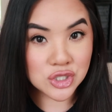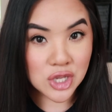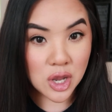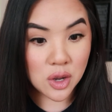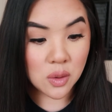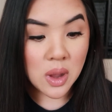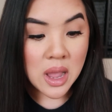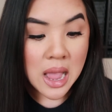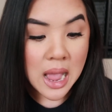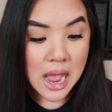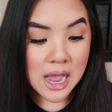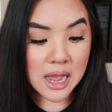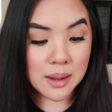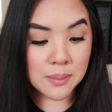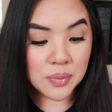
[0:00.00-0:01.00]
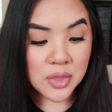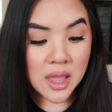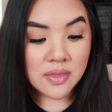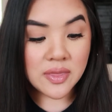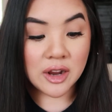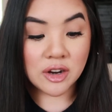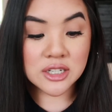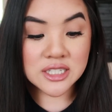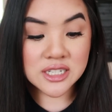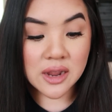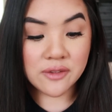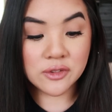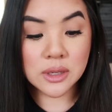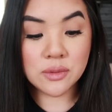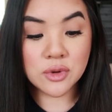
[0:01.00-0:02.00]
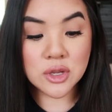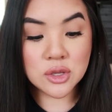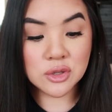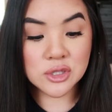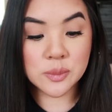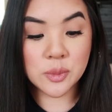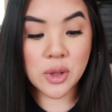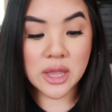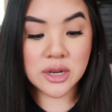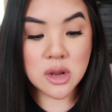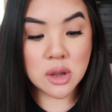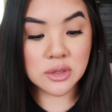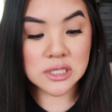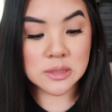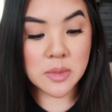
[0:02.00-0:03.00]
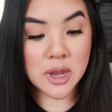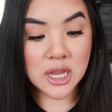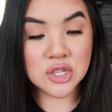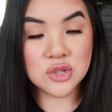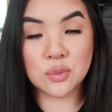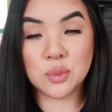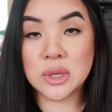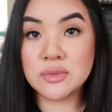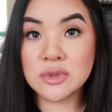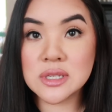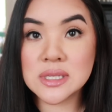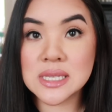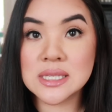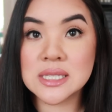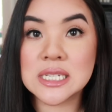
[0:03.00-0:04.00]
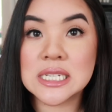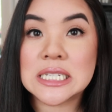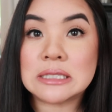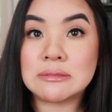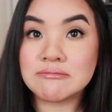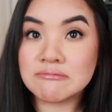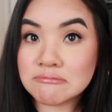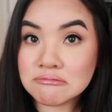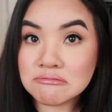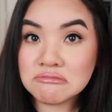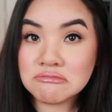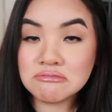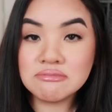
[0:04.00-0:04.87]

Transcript: So um, they are definitely reusable and no smudge. Wind resistant, mm,